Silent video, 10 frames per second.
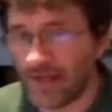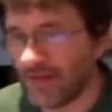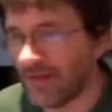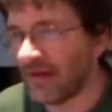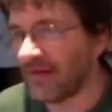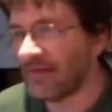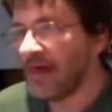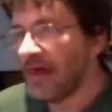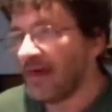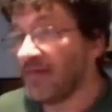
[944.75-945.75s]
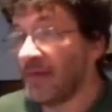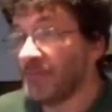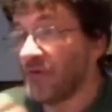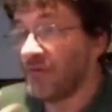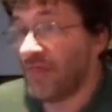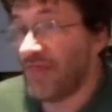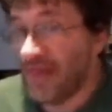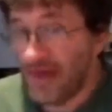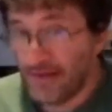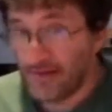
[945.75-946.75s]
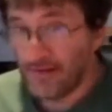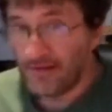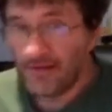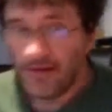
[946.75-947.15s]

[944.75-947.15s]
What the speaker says: anything, and they both then